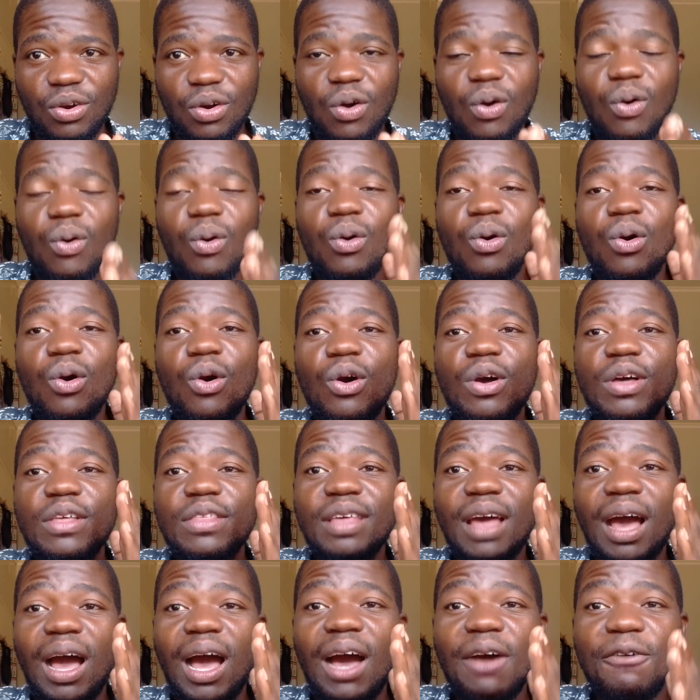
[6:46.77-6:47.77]
or
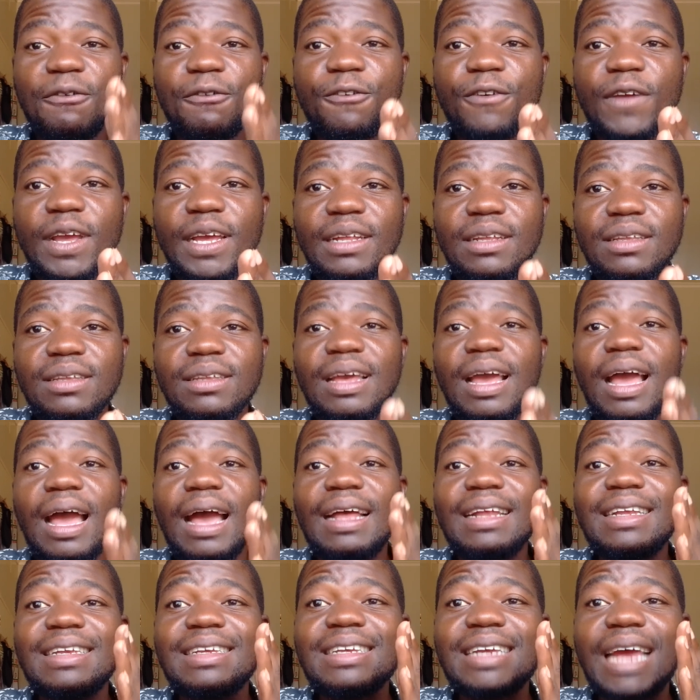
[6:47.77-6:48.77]
they are afraid
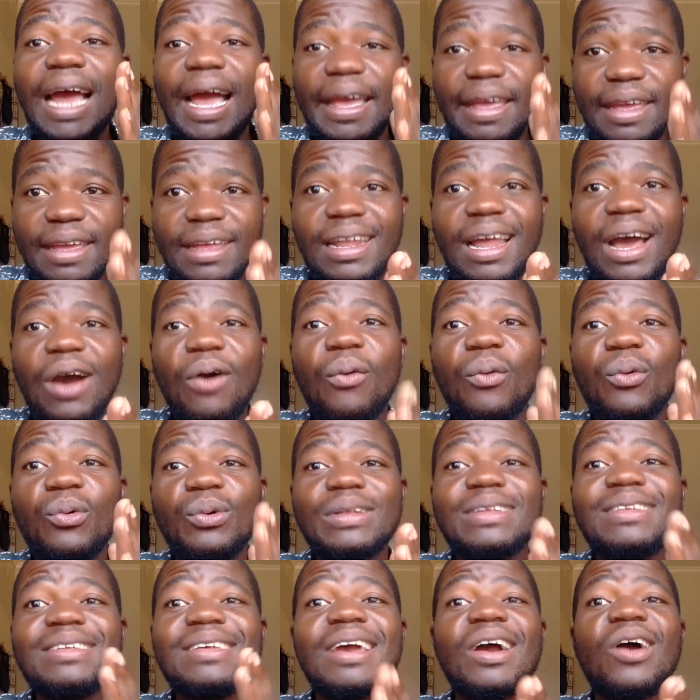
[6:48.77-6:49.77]
China will
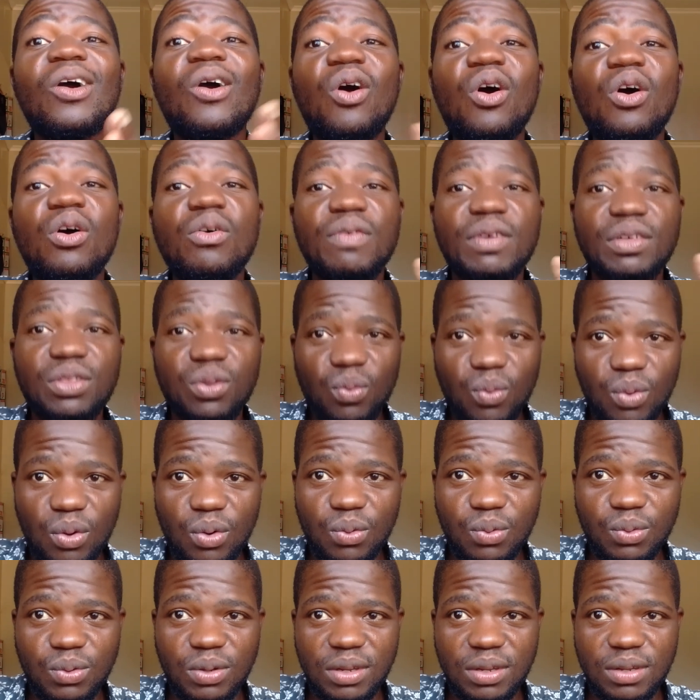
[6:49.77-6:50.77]
take over the
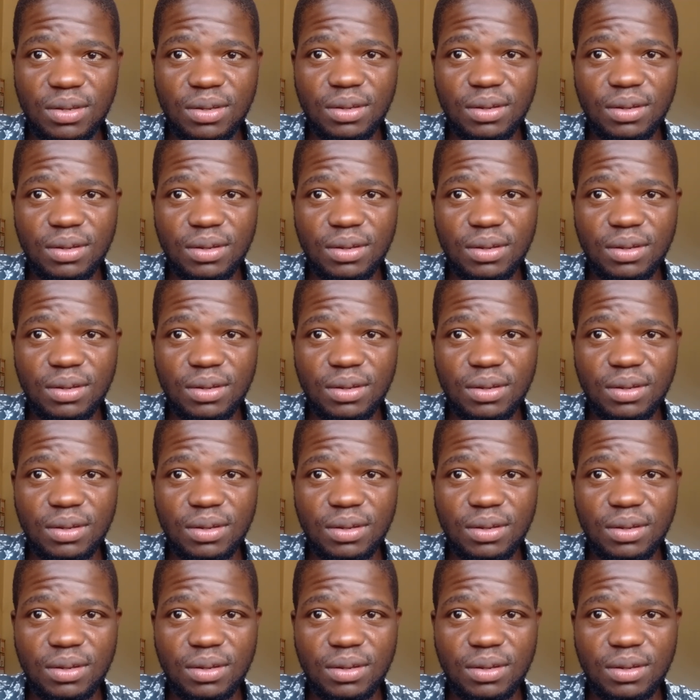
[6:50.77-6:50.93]
world.